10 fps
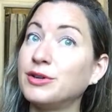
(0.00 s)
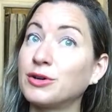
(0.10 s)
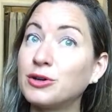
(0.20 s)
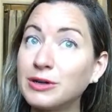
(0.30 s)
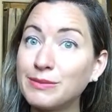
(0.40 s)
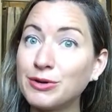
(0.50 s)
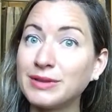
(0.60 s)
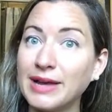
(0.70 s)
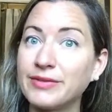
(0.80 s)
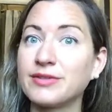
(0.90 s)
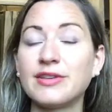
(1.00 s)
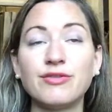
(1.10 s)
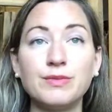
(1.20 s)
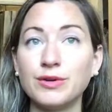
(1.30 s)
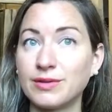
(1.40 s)
Your hormone levels
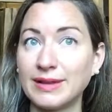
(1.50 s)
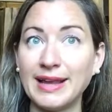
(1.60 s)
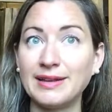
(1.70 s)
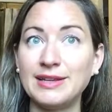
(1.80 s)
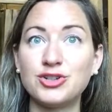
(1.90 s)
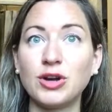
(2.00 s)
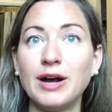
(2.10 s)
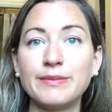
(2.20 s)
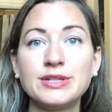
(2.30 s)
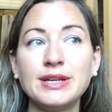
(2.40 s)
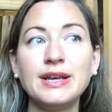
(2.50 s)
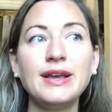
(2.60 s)
have most likely dropped.